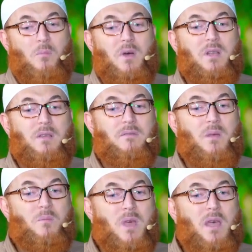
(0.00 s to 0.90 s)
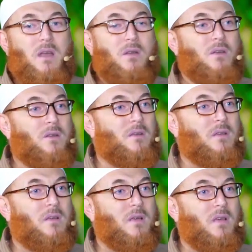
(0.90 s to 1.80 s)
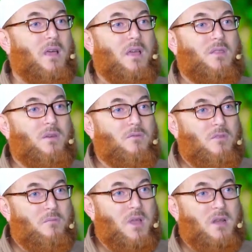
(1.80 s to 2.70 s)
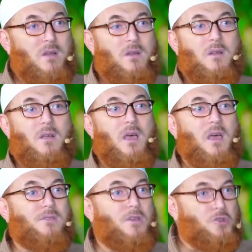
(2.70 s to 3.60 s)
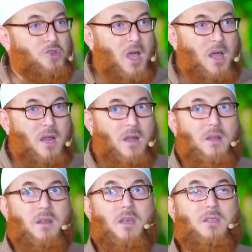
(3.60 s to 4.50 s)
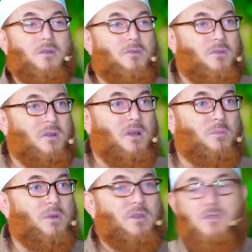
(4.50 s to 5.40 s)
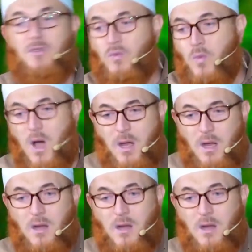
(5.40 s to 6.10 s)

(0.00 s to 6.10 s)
But if the man and the woman and the child and the grown up just walk